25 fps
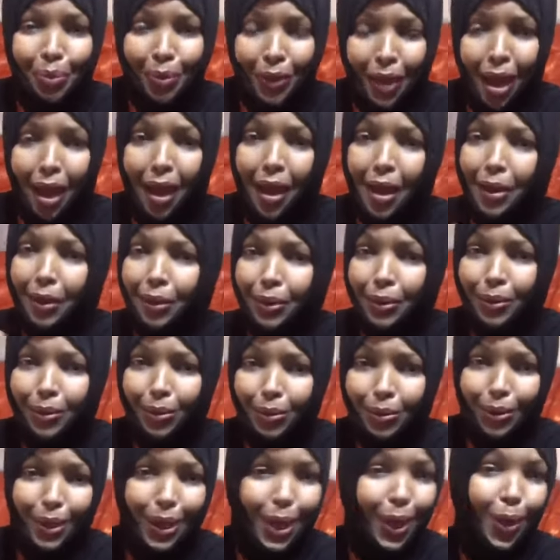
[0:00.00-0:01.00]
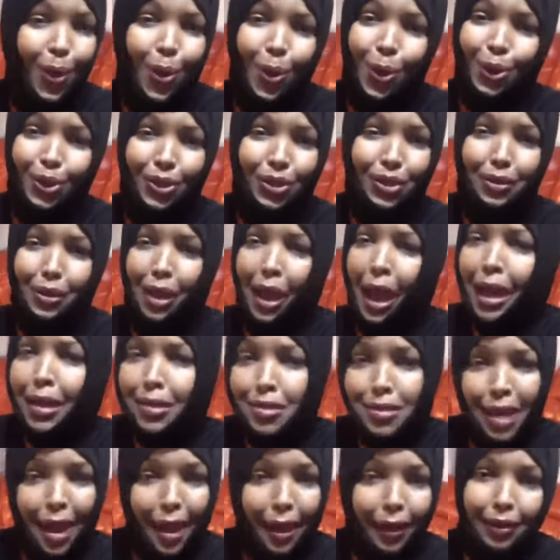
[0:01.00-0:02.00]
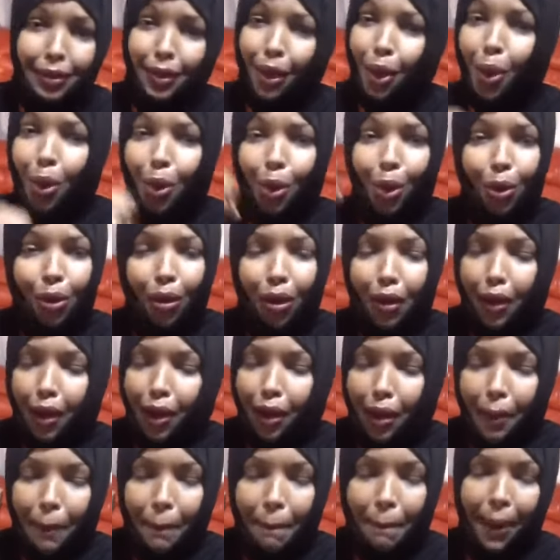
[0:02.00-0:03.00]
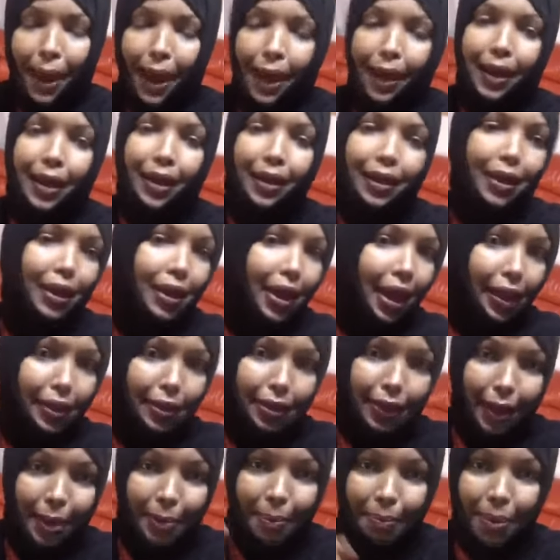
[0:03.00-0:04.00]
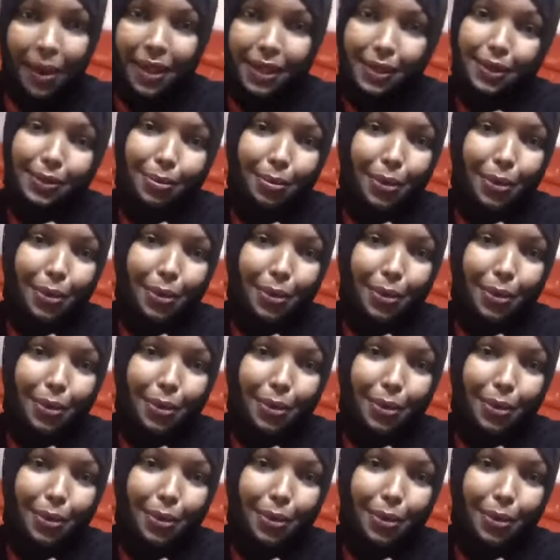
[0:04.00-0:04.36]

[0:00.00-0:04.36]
and Diego Costa has had they all back at their best